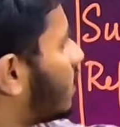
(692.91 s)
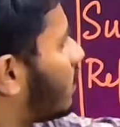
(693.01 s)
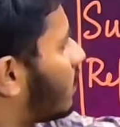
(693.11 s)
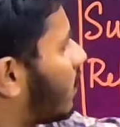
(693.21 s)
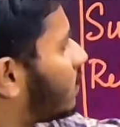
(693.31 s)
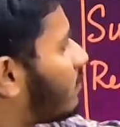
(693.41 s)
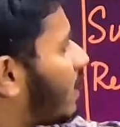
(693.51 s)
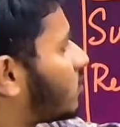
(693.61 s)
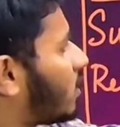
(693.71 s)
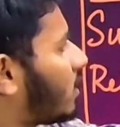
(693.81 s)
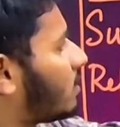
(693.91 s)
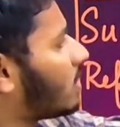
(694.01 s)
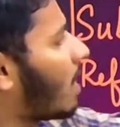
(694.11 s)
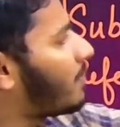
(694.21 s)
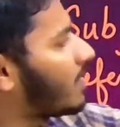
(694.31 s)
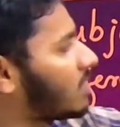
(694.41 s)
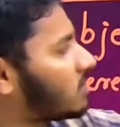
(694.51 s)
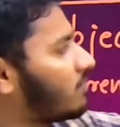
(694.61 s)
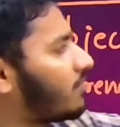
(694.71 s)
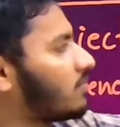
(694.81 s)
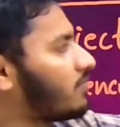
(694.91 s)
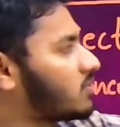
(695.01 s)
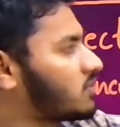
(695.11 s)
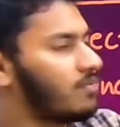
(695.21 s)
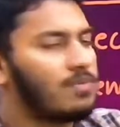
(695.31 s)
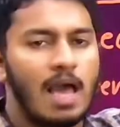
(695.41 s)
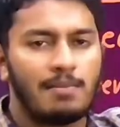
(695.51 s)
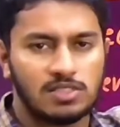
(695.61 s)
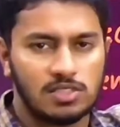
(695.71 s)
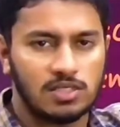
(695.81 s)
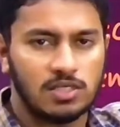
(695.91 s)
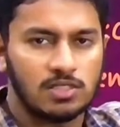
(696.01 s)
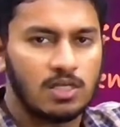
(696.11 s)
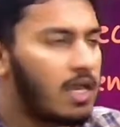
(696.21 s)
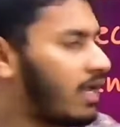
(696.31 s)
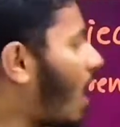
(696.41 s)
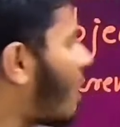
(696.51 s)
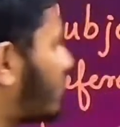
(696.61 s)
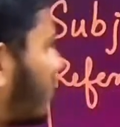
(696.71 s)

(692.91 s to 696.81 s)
is mentioning the application for the post of lab assistant, and after which